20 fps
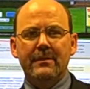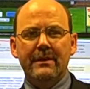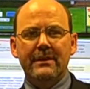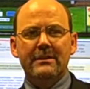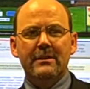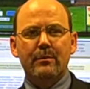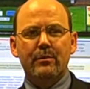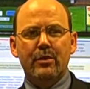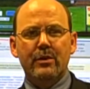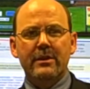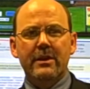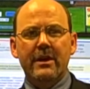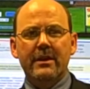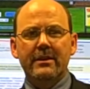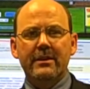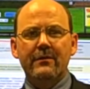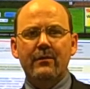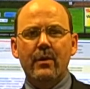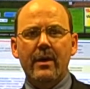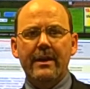is a
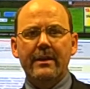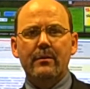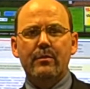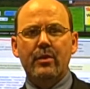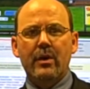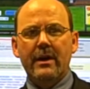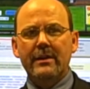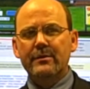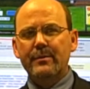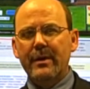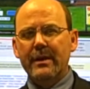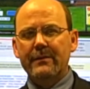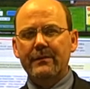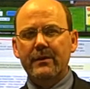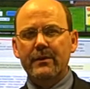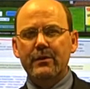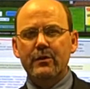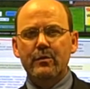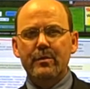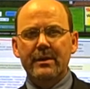productive way to prospect
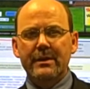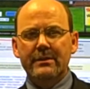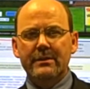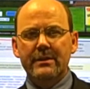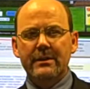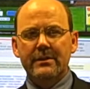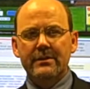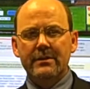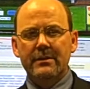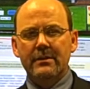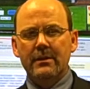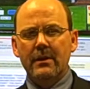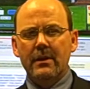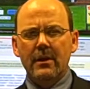for new business.